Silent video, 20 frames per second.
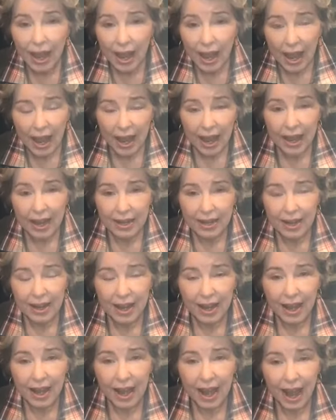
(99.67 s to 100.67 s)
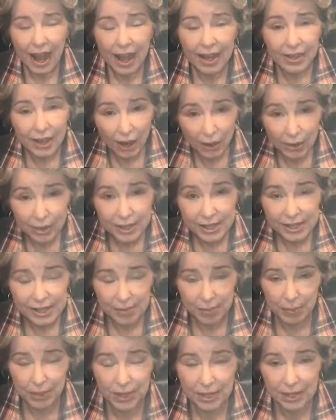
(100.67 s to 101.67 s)
And I noticed
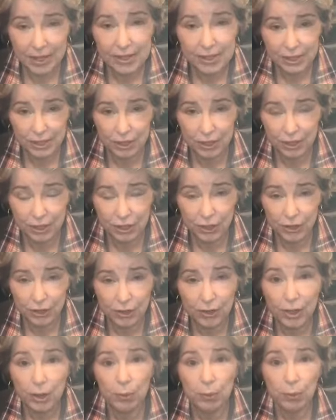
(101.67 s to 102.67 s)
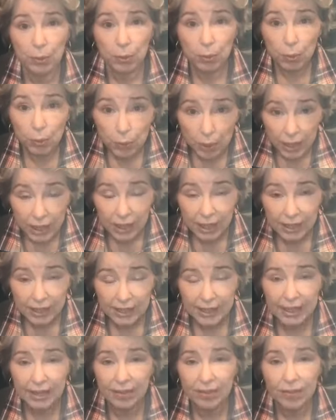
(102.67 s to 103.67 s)
some things this year that were
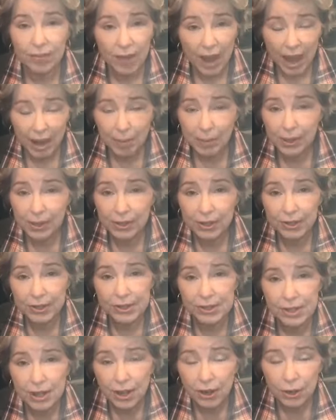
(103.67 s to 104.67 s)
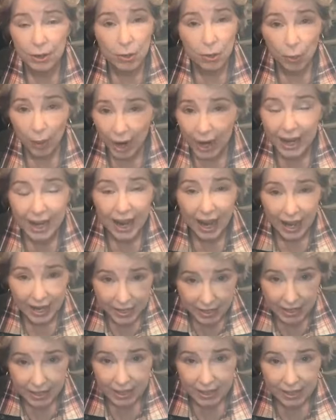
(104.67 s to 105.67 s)
really fabulous, great
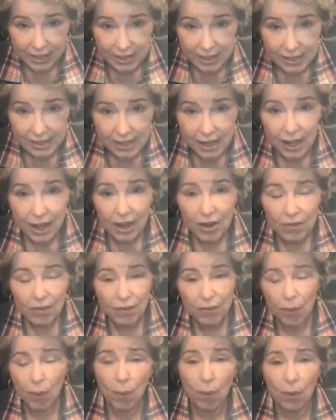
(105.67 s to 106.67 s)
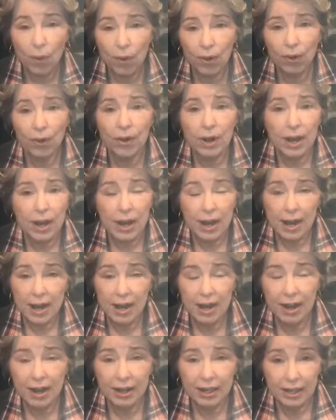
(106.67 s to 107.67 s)
ideas for
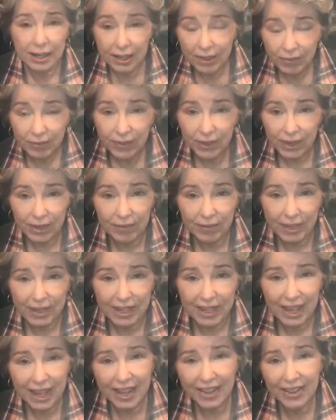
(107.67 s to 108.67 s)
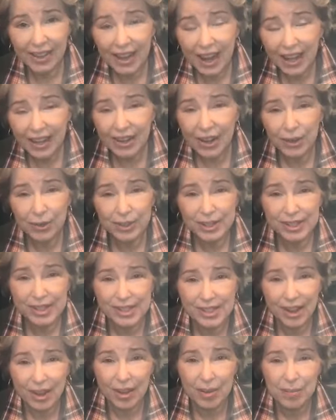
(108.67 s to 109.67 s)
gift giving. And then I noticed
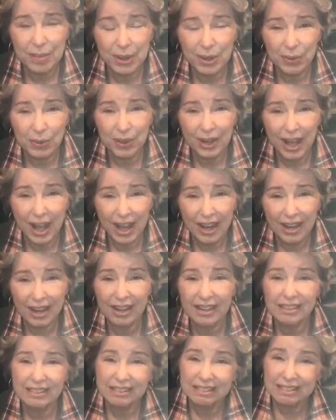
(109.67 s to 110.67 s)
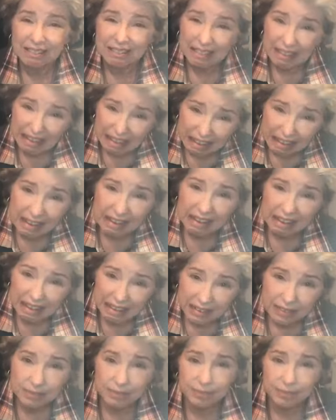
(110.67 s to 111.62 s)
some that were kind of like, meh.